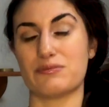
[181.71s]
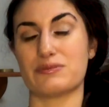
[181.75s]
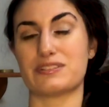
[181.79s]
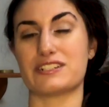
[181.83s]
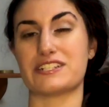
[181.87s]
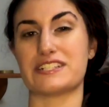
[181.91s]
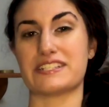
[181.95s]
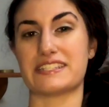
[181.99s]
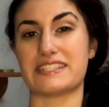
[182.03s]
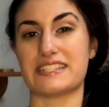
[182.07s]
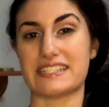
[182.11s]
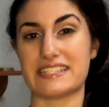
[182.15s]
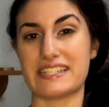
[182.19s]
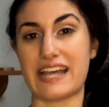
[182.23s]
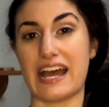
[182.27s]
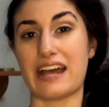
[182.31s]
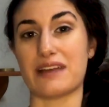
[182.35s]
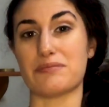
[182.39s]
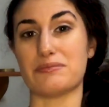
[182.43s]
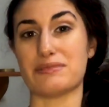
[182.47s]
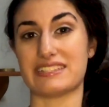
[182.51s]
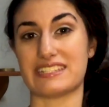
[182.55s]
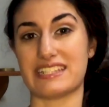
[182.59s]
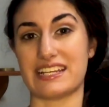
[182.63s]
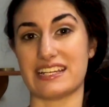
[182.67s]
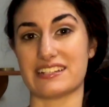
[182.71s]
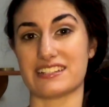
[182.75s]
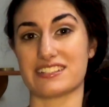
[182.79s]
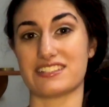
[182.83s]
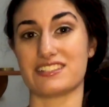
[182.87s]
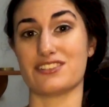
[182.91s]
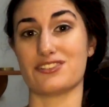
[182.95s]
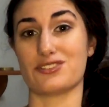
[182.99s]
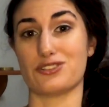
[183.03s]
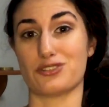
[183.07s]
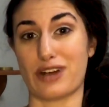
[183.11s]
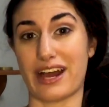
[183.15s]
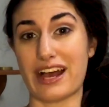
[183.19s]
which is the time it takes to
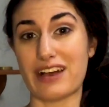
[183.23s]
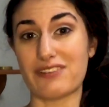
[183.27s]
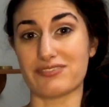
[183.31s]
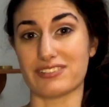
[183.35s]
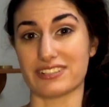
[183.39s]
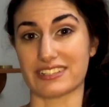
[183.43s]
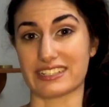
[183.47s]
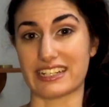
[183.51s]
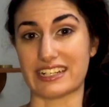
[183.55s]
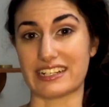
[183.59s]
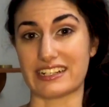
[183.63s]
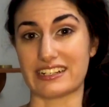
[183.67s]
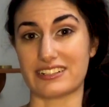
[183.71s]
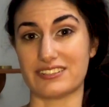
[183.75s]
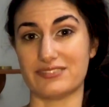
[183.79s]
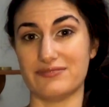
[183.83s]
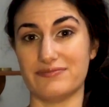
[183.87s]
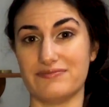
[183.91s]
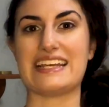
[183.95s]
travel there.